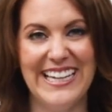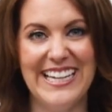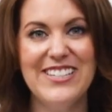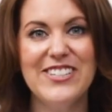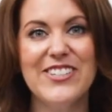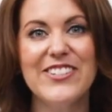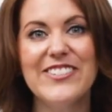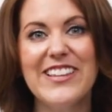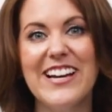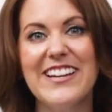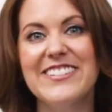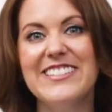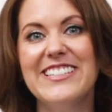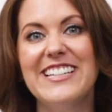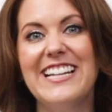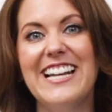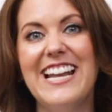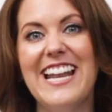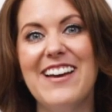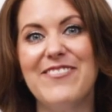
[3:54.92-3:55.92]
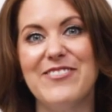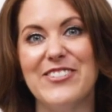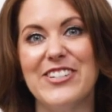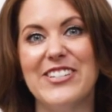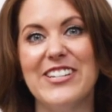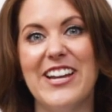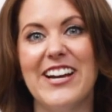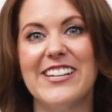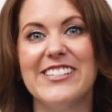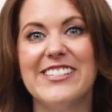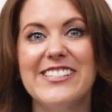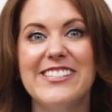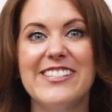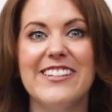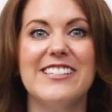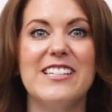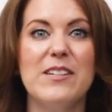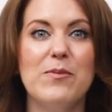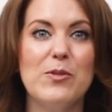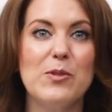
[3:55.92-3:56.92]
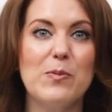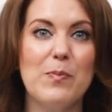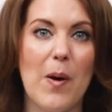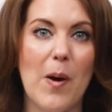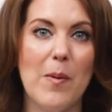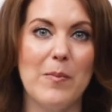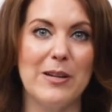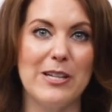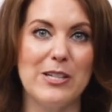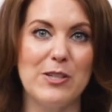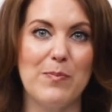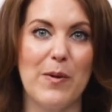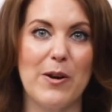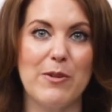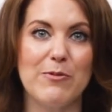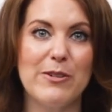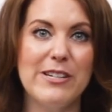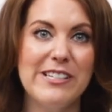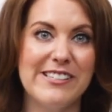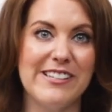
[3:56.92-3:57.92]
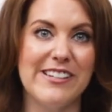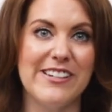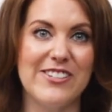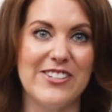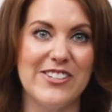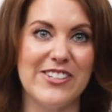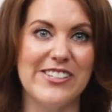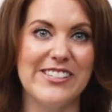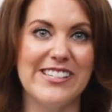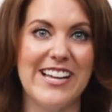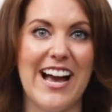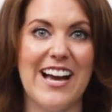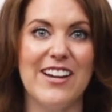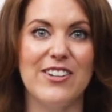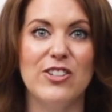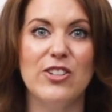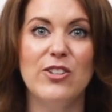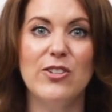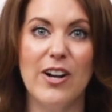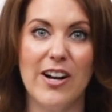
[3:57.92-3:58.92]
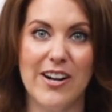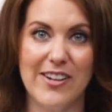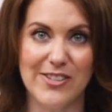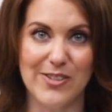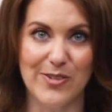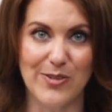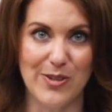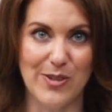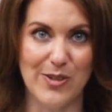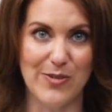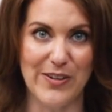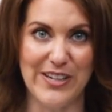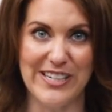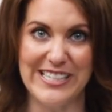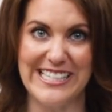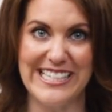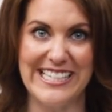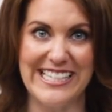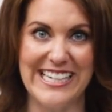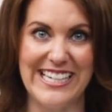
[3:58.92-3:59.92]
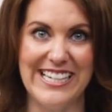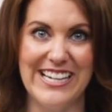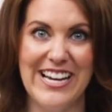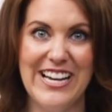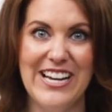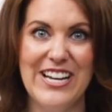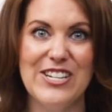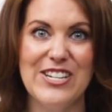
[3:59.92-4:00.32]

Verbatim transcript: In two thousand eleven, a study was published by researchers at Newcastle University